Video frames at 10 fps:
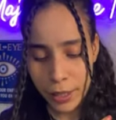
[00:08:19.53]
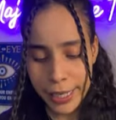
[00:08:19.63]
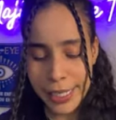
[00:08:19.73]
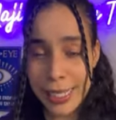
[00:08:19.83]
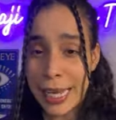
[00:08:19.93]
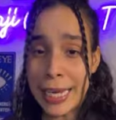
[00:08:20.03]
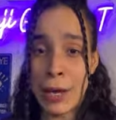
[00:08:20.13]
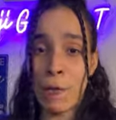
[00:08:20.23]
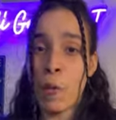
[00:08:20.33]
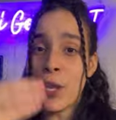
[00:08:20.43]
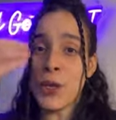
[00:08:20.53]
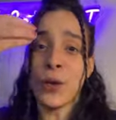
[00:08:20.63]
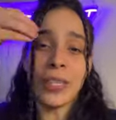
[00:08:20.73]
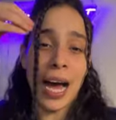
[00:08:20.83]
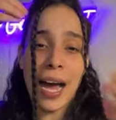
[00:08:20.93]
It's like when you're
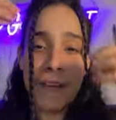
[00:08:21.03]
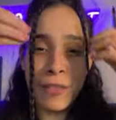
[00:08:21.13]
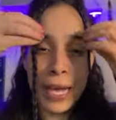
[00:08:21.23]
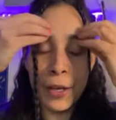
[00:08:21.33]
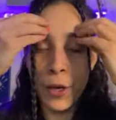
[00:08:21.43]
live, like,